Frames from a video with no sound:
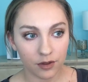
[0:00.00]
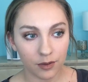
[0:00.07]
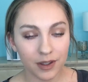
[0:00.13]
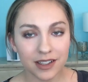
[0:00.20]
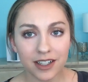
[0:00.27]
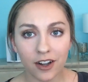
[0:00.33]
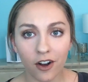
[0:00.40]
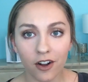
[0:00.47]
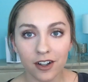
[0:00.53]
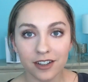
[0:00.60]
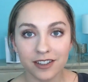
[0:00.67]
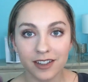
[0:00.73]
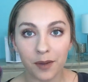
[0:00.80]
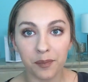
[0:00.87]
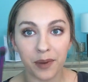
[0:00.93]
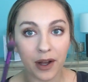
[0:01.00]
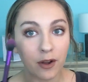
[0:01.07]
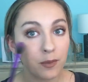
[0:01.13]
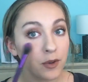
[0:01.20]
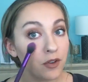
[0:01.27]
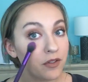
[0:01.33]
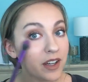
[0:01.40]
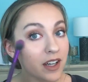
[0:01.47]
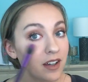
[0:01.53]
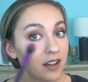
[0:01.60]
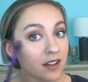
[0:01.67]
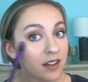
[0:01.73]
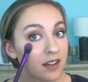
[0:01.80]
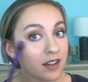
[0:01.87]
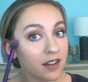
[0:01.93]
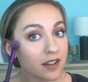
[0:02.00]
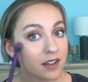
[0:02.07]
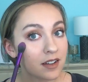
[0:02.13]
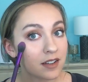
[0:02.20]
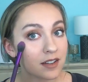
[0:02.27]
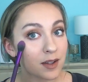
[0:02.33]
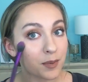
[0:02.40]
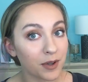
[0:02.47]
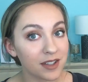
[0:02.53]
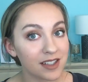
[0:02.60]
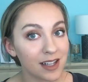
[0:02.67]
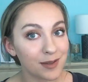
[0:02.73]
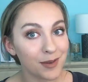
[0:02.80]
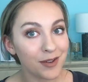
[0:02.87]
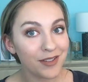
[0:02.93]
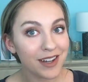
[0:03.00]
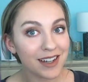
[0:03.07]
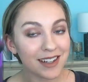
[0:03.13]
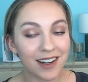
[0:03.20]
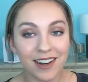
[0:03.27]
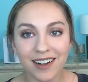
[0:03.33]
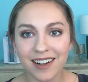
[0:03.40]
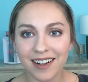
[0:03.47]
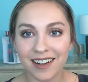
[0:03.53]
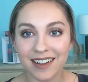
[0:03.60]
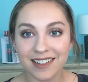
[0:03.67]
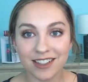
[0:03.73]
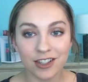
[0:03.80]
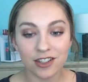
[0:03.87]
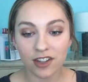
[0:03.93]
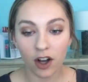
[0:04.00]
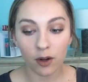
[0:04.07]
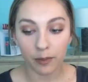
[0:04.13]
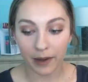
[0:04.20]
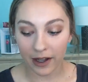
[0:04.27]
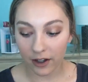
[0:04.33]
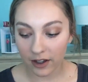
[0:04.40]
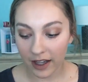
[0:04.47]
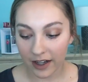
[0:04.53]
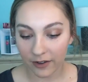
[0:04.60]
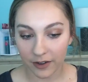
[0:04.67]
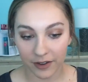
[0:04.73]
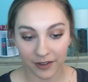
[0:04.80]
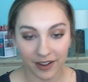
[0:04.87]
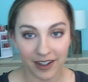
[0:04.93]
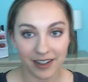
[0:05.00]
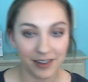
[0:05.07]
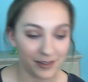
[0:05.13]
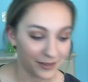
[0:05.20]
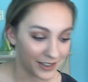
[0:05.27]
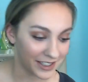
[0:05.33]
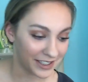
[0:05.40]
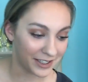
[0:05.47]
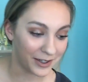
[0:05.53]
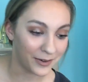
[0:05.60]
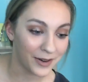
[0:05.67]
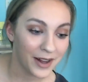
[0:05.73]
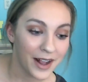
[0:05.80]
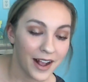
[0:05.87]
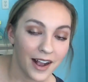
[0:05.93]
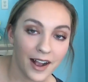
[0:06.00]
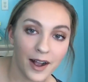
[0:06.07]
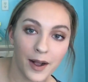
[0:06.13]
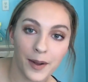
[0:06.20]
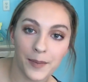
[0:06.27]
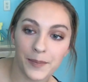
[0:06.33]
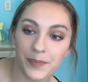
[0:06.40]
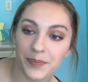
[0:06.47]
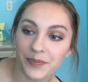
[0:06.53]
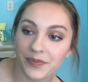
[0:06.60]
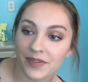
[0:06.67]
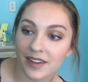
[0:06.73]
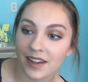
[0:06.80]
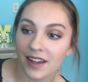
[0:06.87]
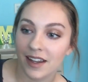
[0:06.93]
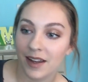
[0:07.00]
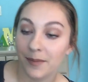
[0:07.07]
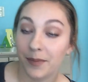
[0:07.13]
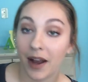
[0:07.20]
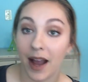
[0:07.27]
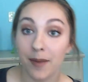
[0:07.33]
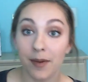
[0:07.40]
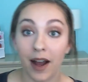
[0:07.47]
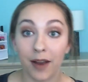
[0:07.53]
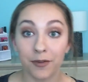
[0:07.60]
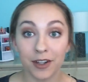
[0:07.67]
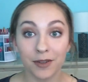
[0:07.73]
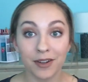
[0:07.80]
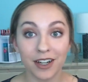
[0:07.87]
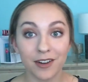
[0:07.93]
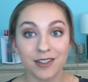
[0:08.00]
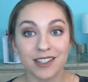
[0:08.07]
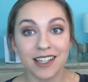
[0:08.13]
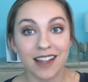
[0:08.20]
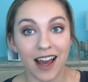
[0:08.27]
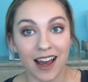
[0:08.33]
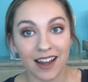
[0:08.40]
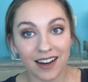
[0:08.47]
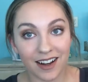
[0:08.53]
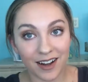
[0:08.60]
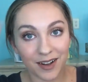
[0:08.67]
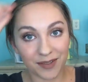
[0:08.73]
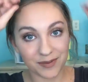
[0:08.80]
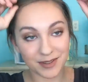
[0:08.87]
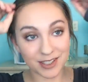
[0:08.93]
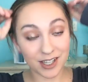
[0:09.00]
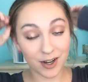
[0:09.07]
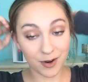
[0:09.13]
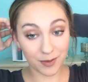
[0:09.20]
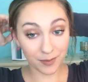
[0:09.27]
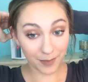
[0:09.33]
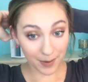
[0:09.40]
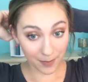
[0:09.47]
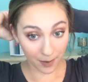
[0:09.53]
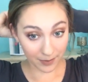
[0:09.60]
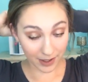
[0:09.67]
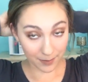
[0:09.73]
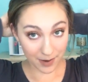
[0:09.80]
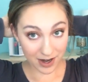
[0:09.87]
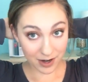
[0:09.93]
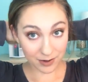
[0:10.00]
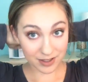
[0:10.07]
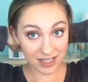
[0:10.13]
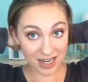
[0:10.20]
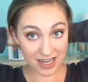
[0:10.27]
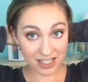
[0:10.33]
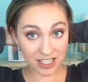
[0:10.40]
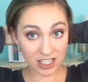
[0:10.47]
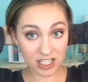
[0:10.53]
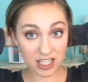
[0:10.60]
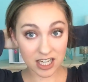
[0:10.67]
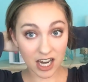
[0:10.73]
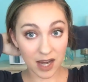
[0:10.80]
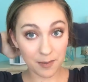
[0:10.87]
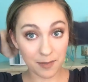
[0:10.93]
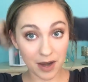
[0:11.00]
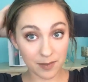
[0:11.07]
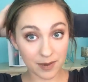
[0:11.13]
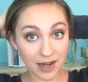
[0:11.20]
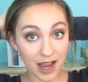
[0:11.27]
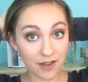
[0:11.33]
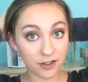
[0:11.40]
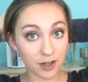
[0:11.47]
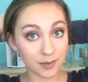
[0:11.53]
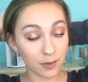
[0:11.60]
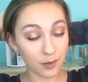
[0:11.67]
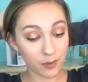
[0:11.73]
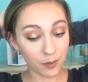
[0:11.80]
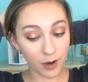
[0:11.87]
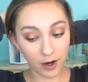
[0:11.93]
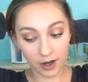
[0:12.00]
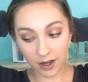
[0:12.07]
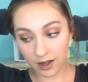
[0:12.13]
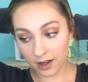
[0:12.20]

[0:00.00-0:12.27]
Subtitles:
is it called? The Belle movie, the princess movie. Is it just called Belle? I don't really know. But I really want to go see that. So my mom and I might go see it tonight, maybe after I'm done with work.